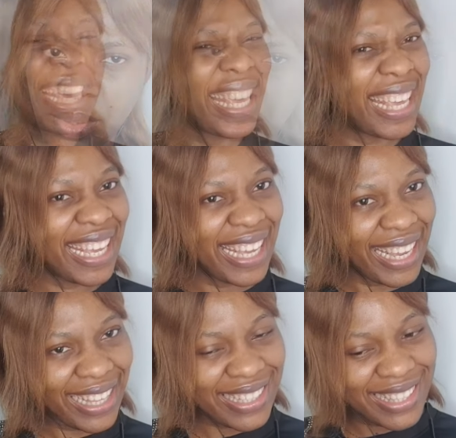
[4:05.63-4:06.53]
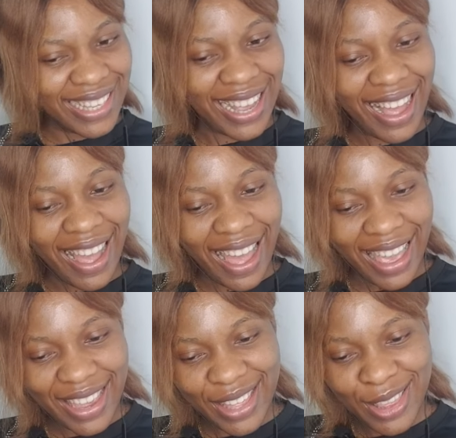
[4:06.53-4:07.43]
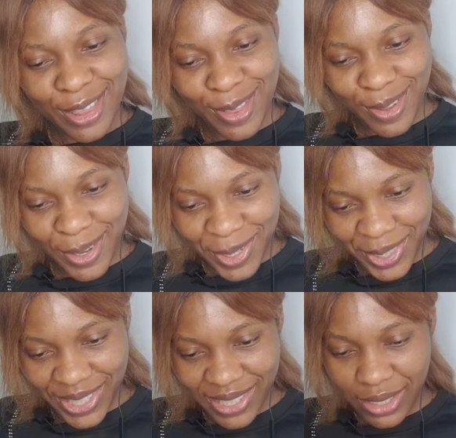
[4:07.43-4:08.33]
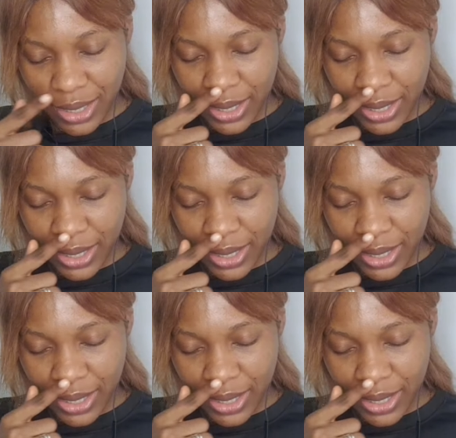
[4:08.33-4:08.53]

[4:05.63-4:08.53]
He hits the high notes.